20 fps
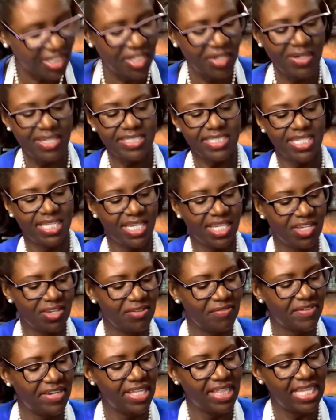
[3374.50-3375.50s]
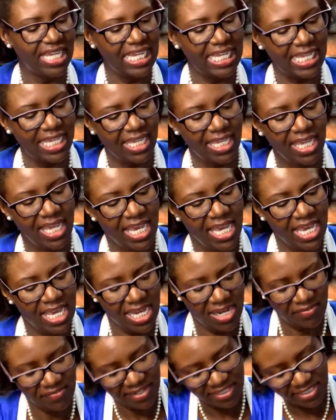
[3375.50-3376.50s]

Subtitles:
know I tell you if I like it and if I